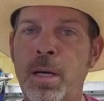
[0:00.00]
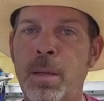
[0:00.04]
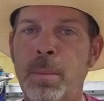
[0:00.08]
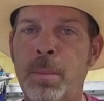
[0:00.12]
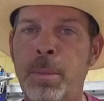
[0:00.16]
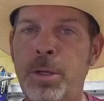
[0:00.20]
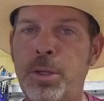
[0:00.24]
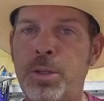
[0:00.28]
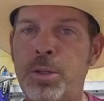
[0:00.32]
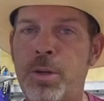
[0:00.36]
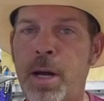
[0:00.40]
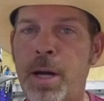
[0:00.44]
I'm
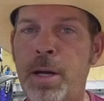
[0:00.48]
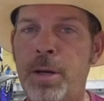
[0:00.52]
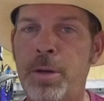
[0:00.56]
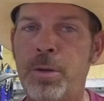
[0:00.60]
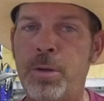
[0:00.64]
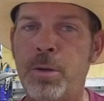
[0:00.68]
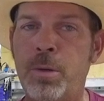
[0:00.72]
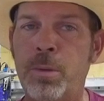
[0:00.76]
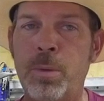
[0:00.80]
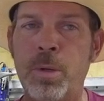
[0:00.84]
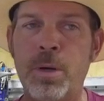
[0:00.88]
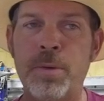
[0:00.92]
going to try to
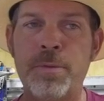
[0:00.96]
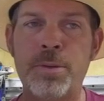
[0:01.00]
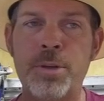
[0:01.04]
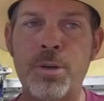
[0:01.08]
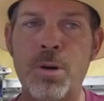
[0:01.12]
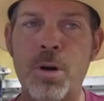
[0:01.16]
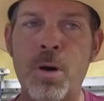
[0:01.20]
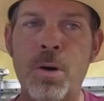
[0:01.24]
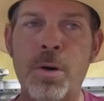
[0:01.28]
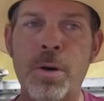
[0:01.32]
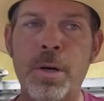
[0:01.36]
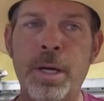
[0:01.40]
do a rough
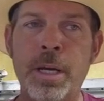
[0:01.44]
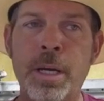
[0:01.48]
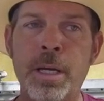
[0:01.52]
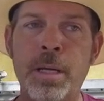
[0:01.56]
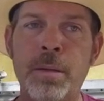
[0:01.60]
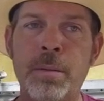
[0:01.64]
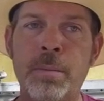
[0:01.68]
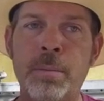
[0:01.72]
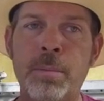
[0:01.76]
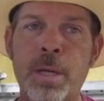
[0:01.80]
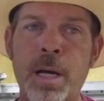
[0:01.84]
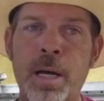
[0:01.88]
drawing
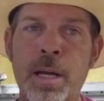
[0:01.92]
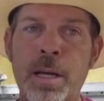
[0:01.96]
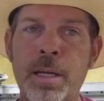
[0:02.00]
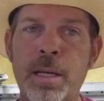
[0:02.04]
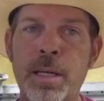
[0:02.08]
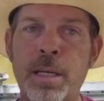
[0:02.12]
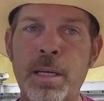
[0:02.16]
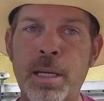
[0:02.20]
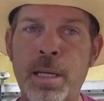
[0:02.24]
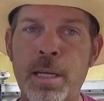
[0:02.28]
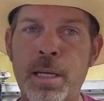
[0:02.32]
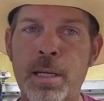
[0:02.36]
and kind
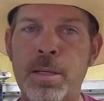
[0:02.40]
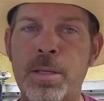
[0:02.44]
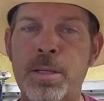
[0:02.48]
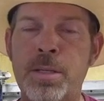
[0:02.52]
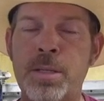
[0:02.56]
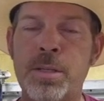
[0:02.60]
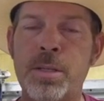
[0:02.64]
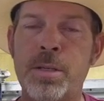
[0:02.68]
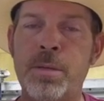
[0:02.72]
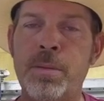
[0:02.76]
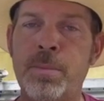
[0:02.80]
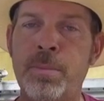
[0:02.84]
of get
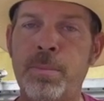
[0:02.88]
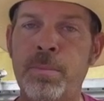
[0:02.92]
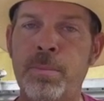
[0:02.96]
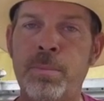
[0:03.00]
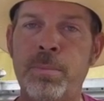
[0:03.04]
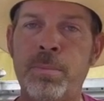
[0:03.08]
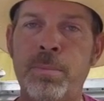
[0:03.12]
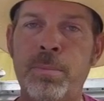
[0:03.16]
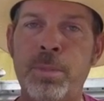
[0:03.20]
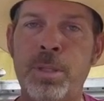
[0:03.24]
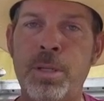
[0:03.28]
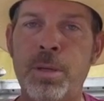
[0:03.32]

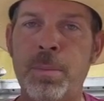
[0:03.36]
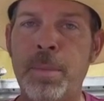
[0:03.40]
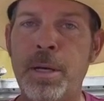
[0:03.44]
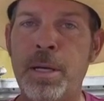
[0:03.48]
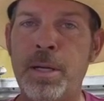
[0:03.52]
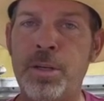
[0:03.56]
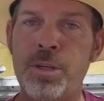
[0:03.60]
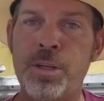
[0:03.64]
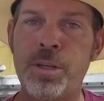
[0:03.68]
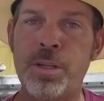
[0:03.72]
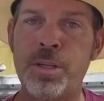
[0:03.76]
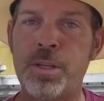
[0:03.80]
some
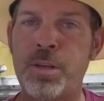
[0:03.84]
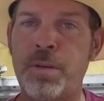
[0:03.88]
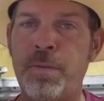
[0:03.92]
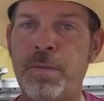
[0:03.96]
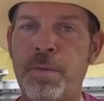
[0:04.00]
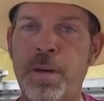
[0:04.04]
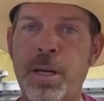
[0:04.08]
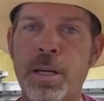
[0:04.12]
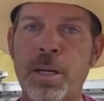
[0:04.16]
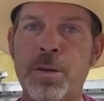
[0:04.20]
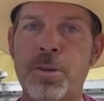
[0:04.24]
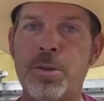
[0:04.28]
dimensions
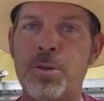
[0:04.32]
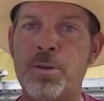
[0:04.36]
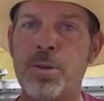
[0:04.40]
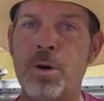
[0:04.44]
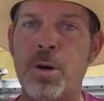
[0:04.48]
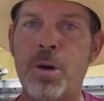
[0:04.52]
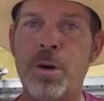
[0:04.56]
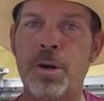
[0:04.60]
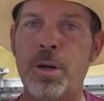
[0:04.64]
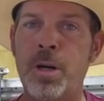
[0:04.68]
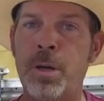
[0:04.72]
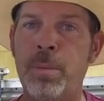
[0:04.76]
and figures
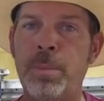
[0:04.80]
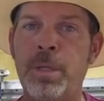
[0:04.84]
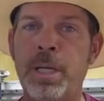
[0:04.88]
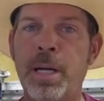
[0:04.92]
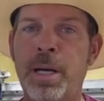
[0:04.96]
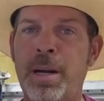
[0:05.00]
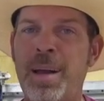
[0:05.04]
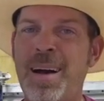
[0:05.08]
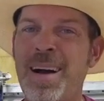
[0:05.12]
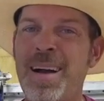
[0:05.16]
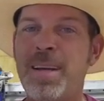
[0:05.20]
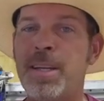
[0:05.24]
drawn up,
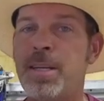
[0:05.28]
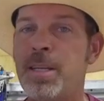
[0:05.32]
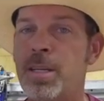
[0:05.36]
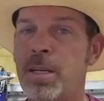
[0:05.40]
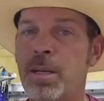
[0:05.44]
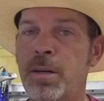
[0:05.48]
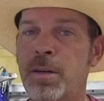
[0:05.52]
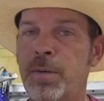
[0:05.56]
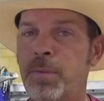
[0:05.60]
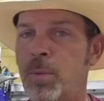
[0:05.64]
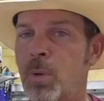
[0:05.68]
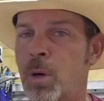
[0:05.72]
get an
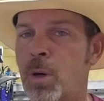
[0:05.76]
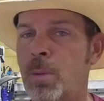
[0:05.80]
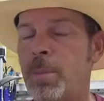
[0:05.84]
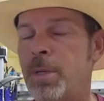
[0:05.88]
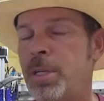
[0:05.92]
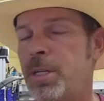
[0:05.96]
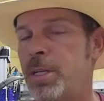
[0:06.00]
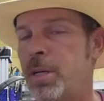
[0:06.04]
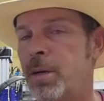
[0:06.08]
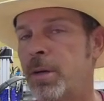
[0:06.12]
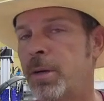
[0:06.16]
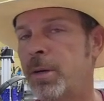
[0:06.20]
idea of what
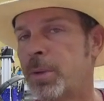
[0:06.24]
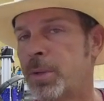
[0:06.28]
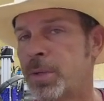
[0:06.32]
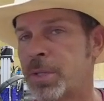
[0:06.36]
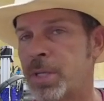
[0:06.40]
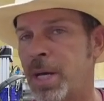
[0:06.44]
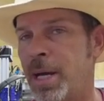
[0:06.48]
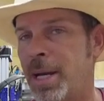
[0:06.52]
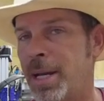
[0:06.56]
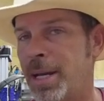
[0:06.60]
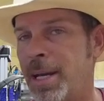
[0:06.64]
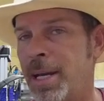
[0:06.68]

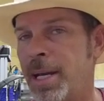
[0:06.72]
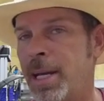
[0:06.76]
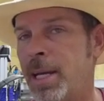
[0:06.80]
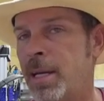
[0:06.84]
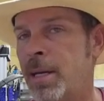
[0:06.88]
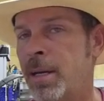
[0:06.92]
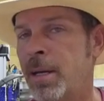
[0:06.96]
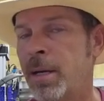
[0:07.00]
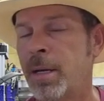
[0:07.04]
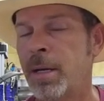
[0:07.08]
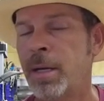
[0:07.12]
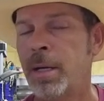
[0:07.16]
materials I
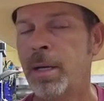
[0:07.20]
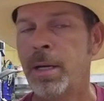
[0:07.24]
need.